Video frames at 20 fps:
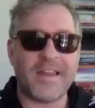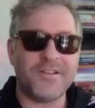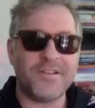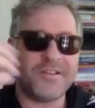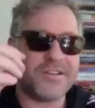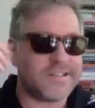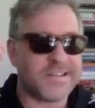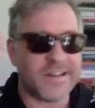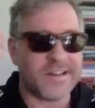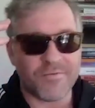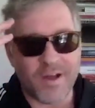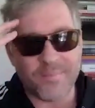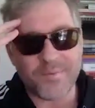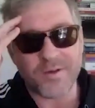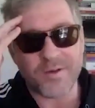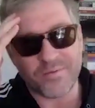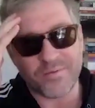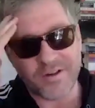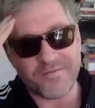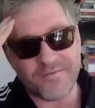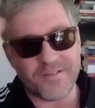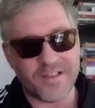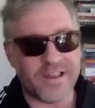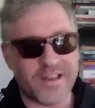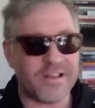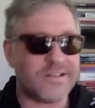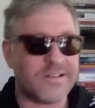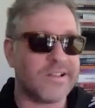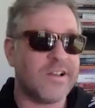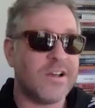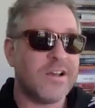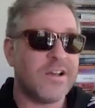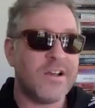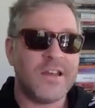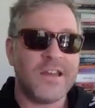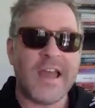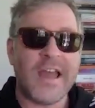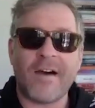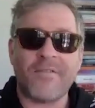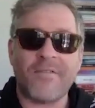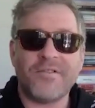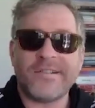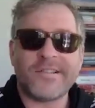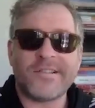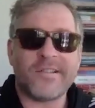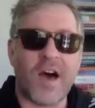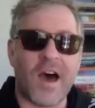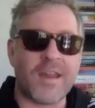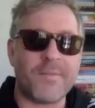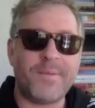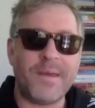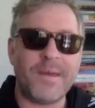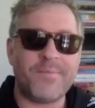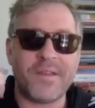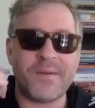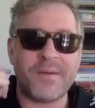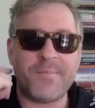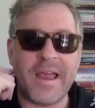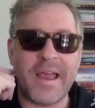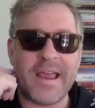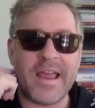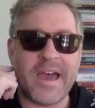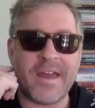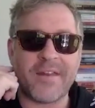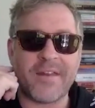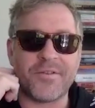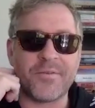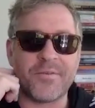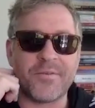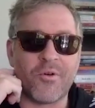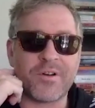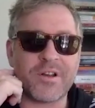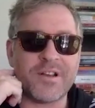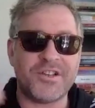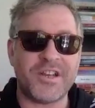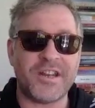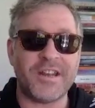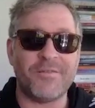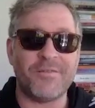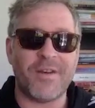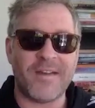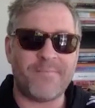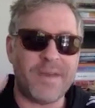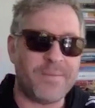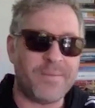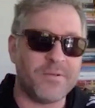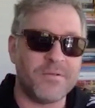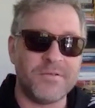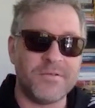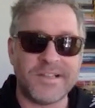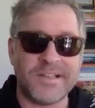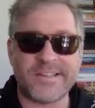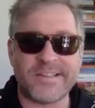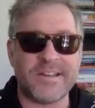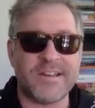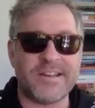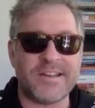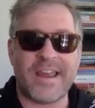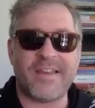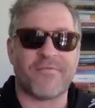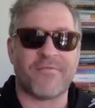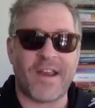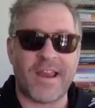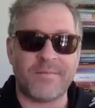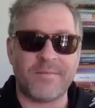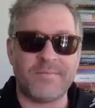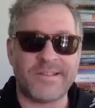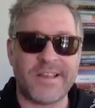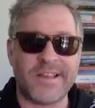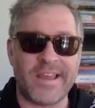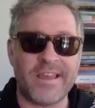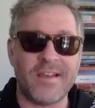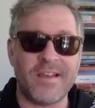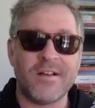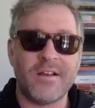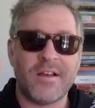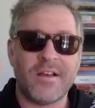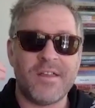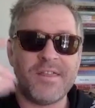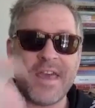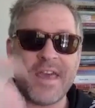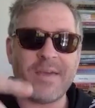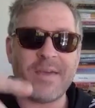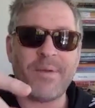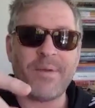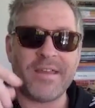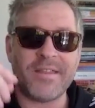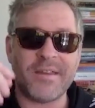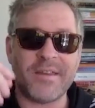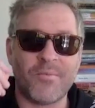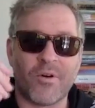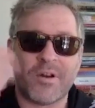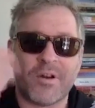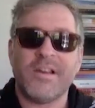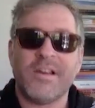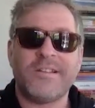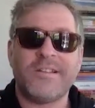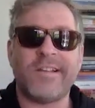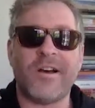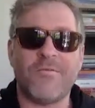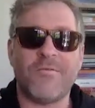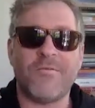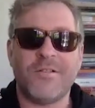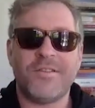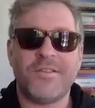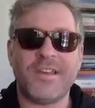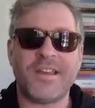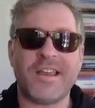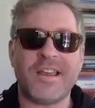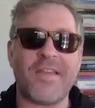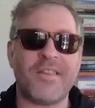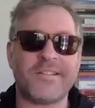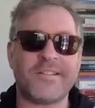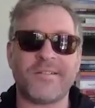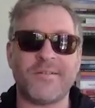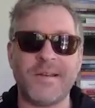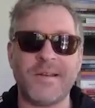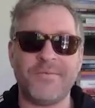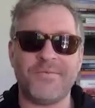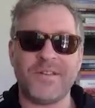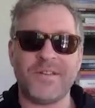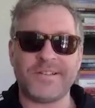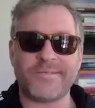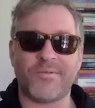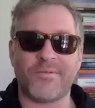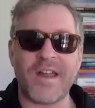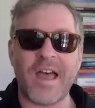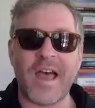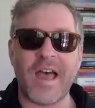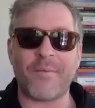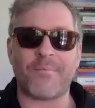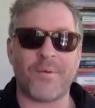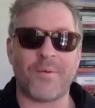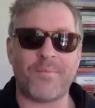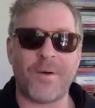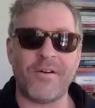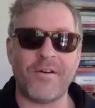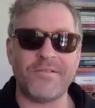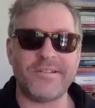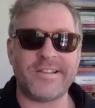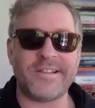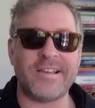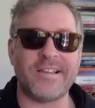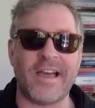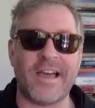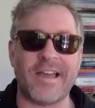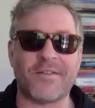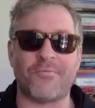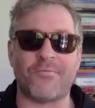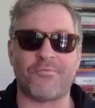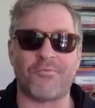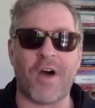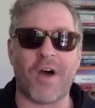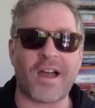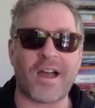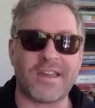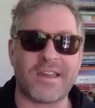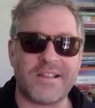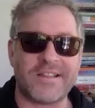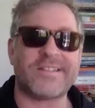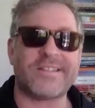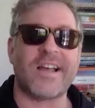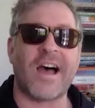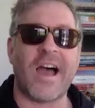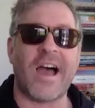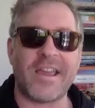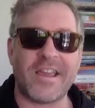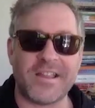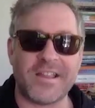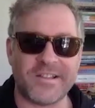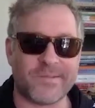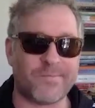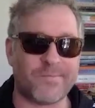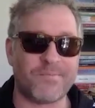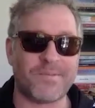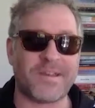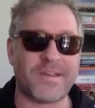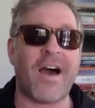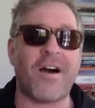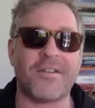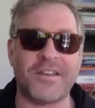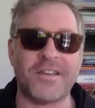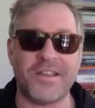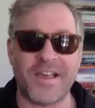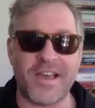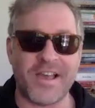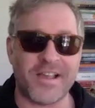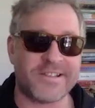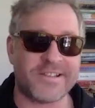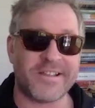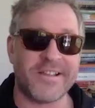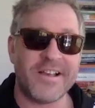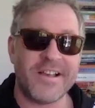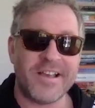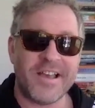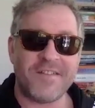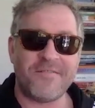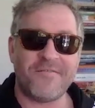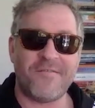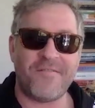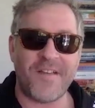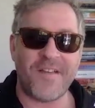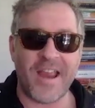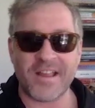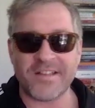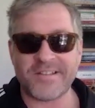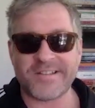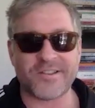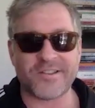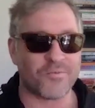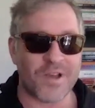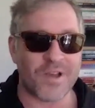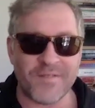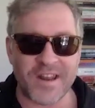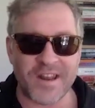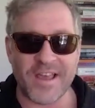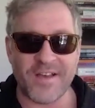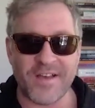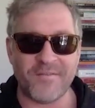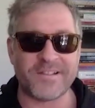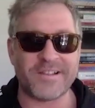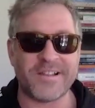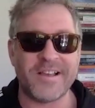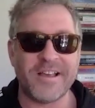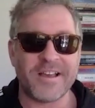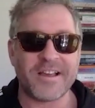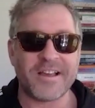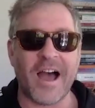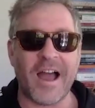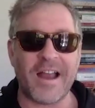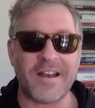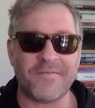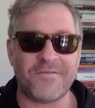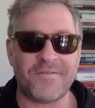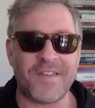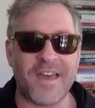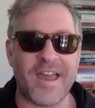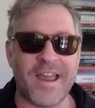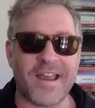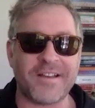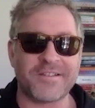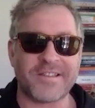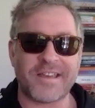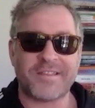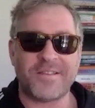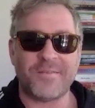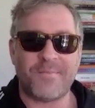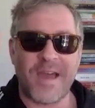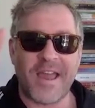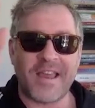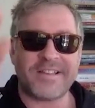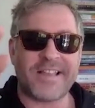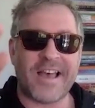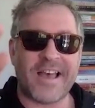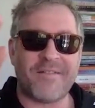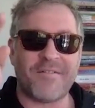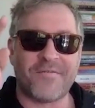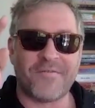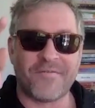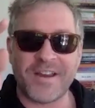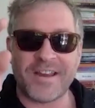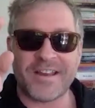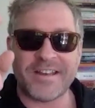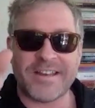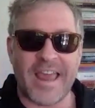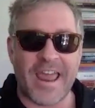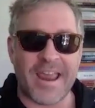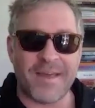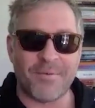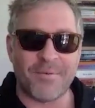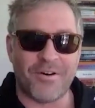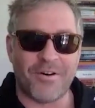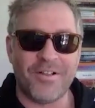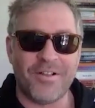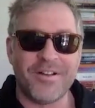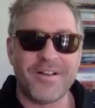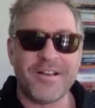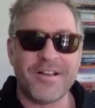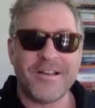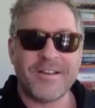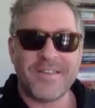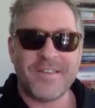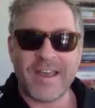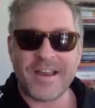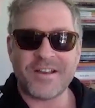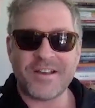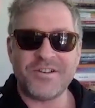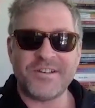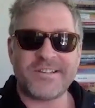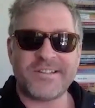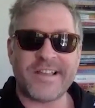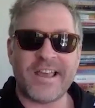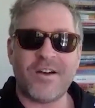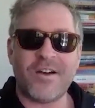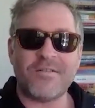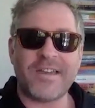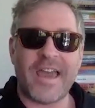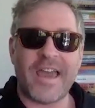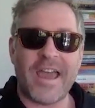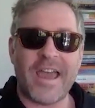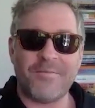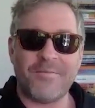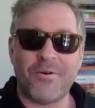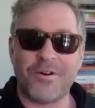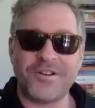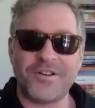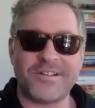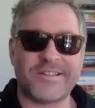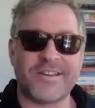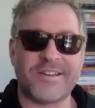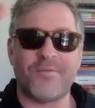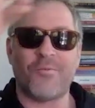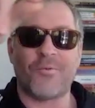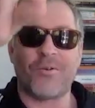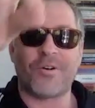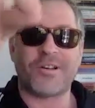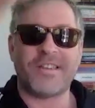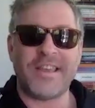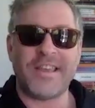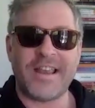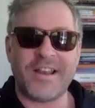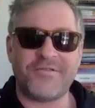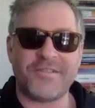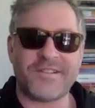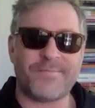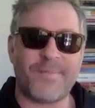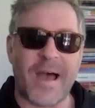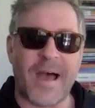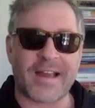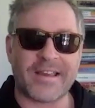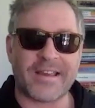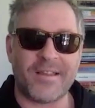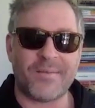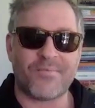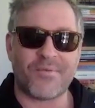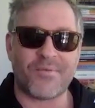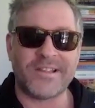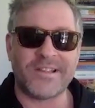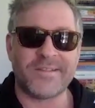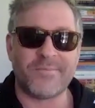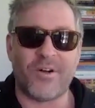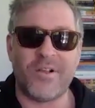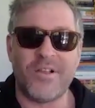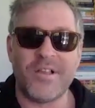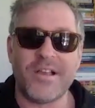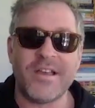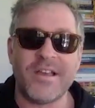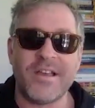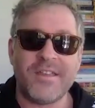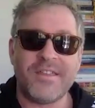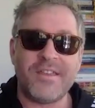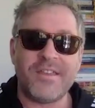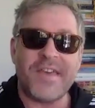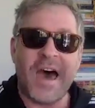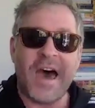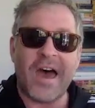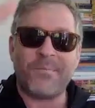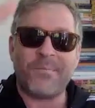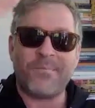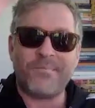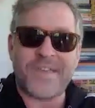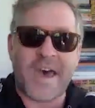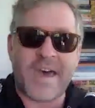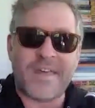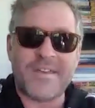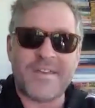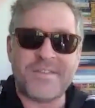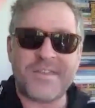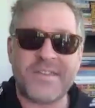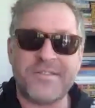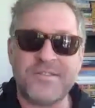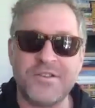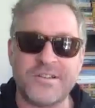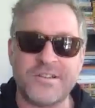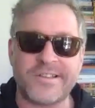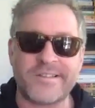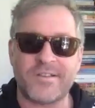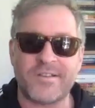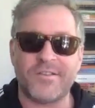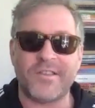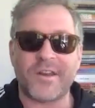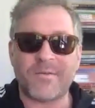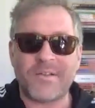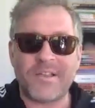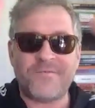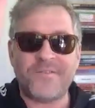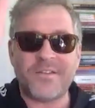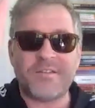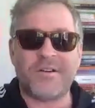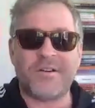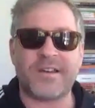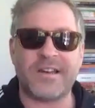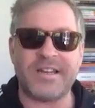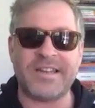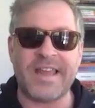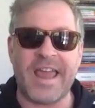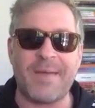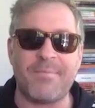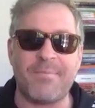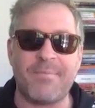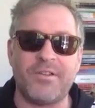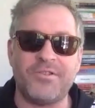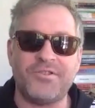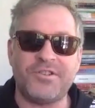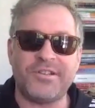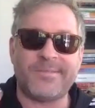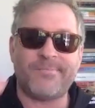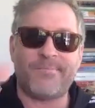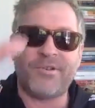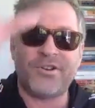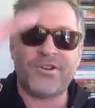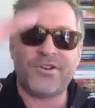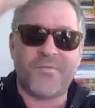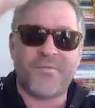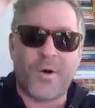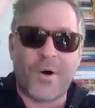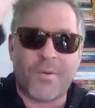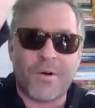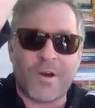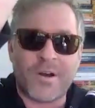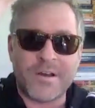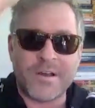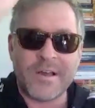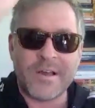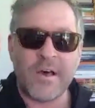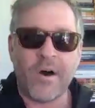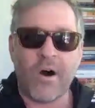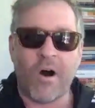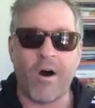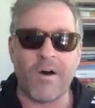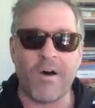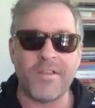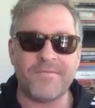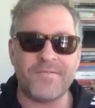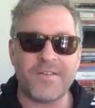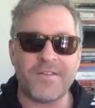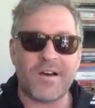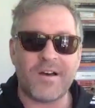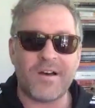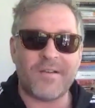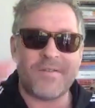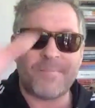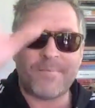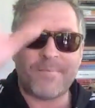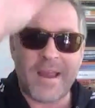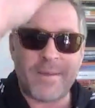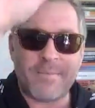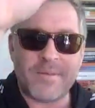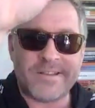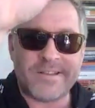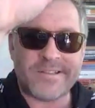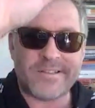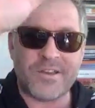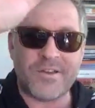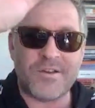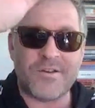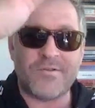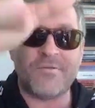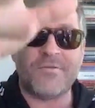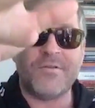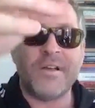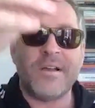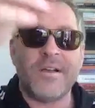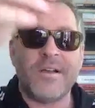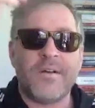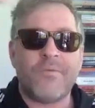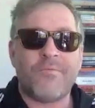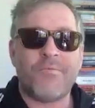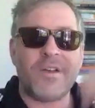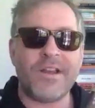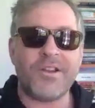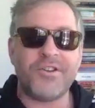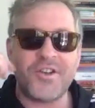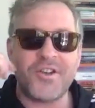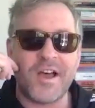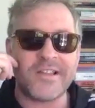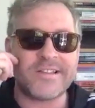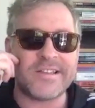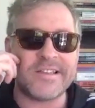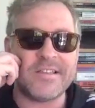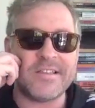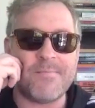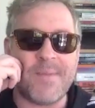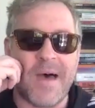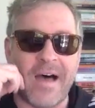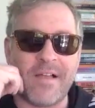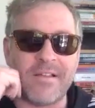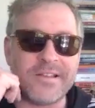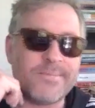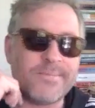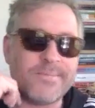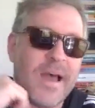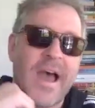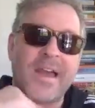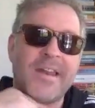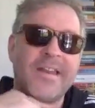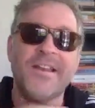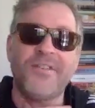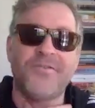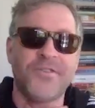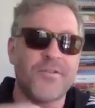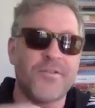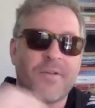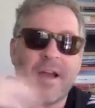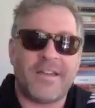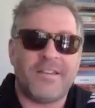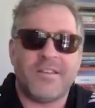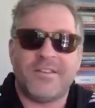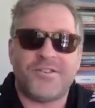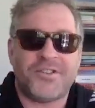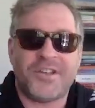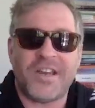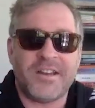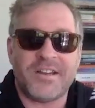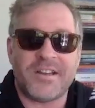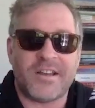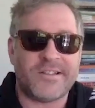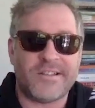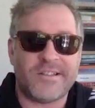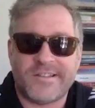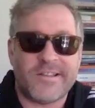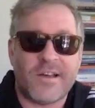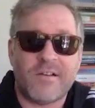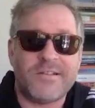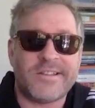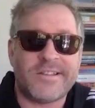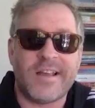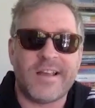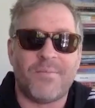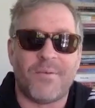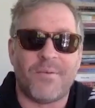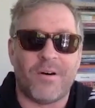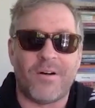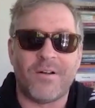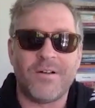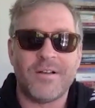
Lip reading: And just to interrupt you briefly, there's a lot of people that pay ahead on their mortgage anyway. People who listen to Dave Ramsey, sure, they pay them more. So that's what I mean. We're not proposing like rocket science, calculus, advanced derivatives kind of thing. It's like the banks have a freaking table. They could just say, okay, we're just going to work the interest back in the principal. Then and then you just literally, if you look at a table, it'll just push forward all of the payments due, readjusting the balance by adding it. You're right. It's genius. It's so simple.